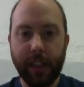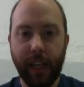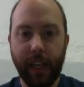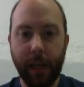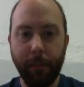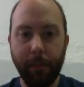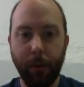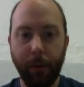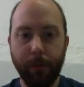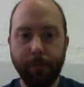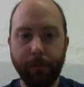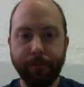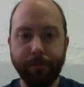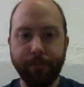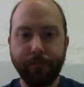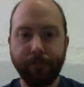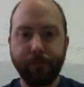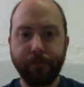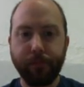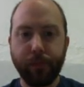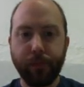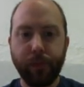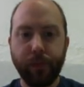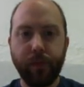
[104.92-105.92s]
table,
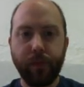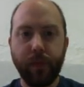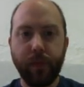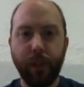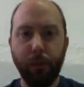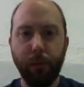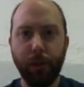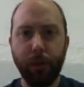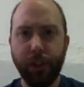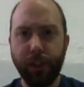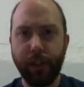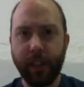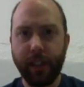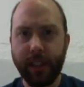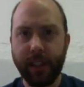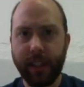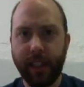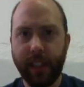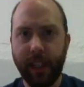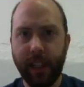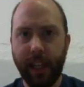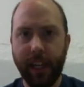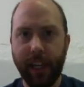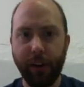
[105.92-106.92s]
which you can
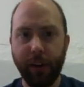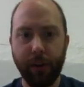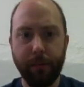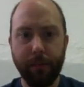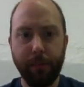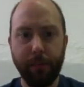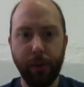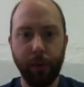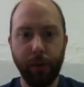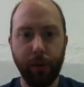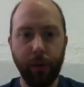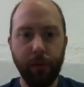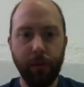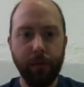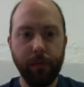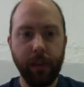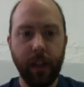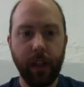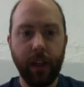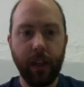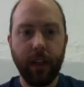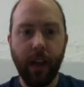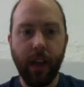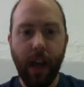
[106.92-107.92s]
see later in Moodle,
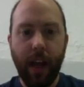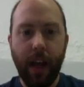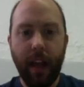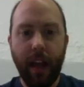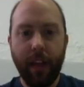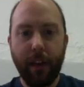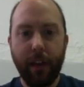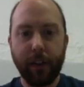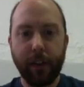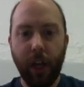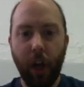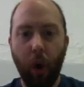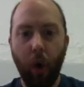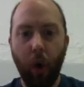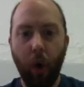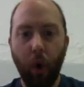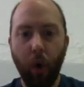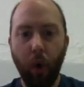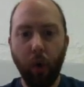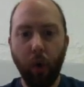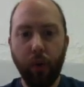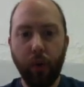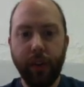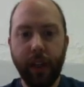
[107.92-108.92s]
there's a
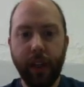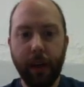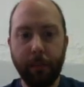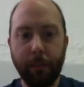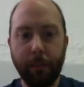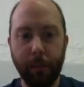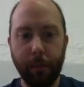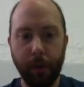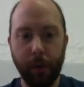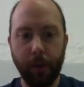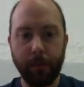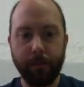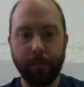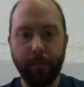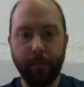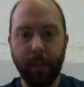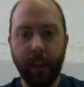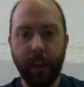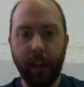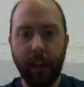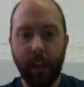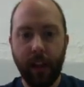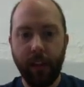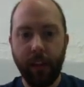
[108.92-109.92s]
whole number.
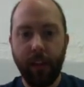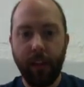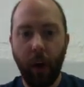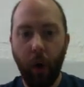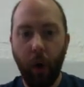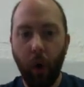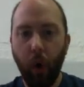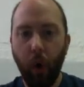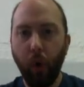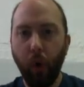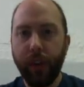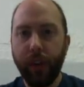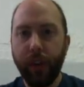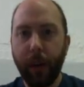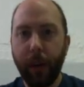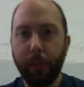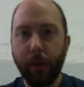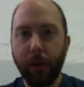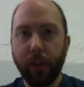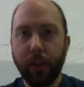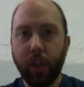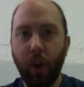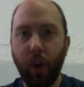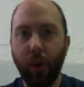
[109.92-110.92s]
The whole
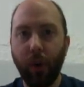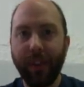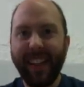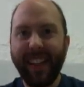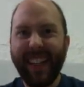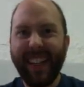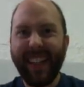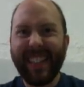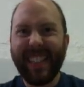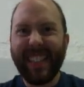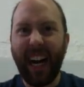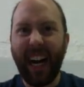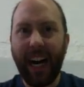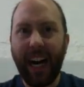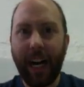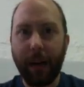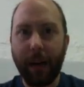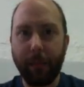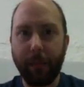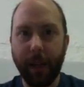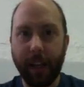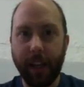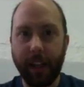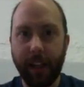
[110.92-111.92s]
number is called the
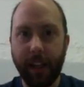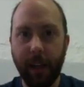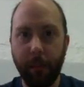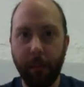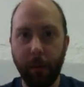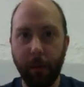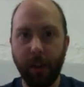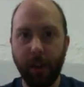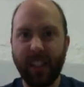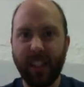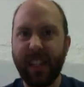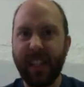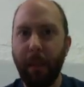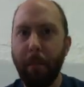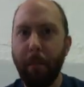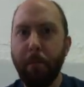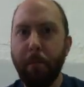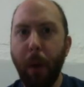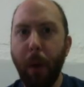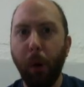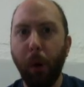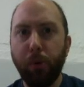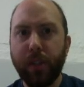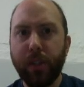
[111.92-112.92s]
atomic number. It's the
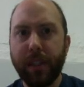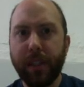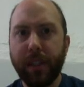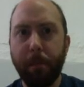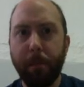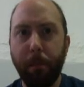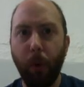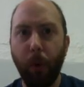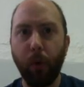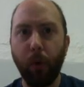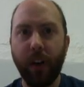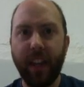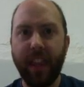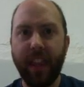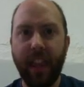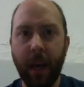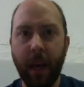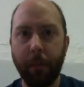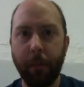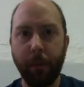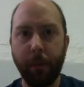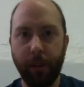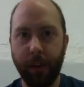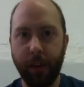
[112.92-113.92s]
most important
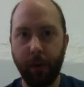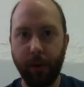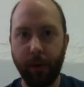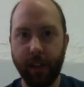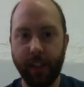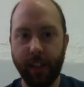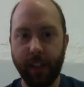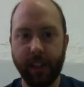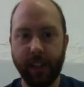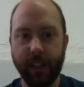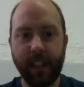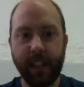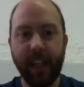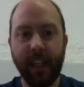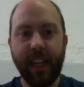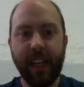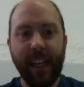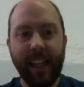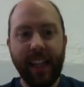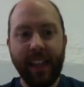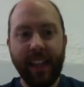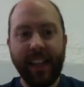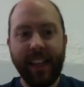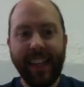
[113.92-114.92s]
number there is.
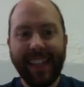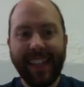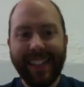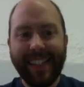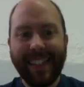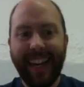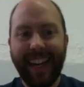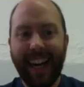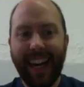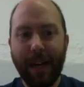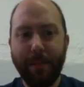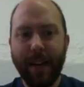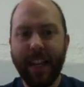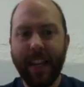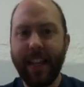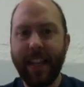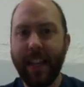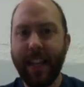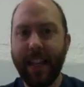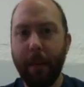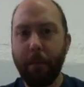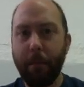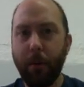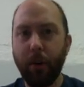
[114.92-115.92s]
The atomic
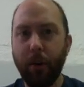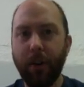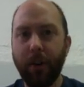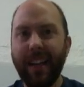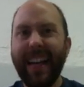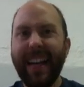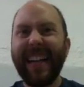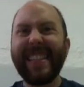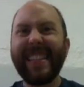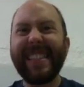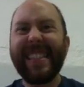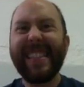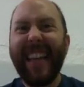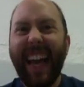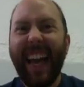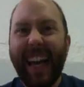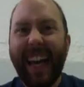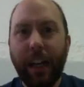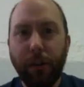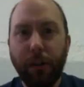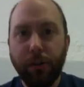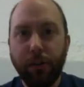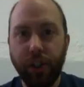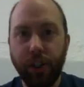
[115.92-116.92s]
number
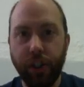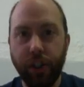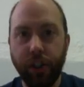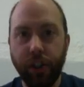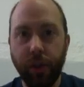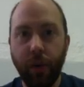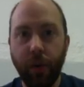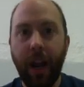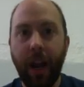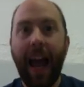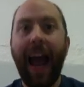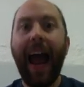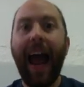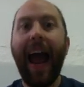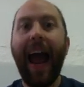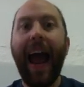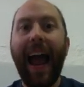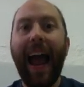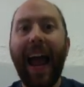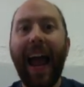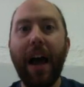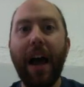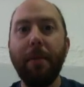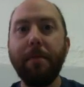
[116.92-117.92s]
tells you
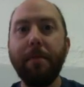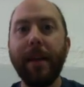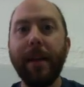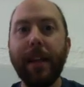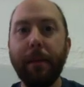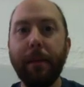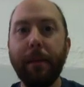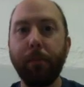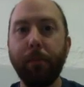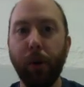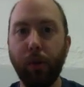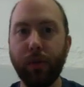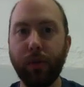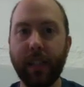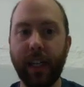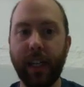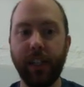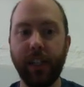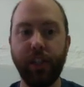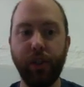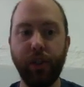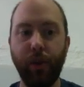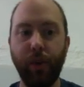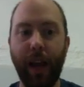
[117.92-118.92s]
how many
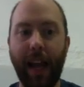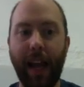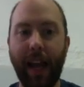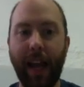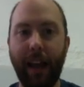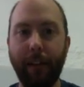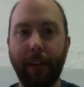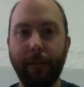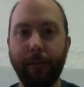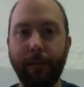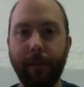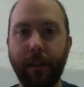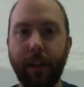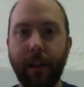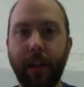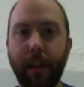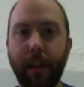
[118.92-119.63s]
protons you have.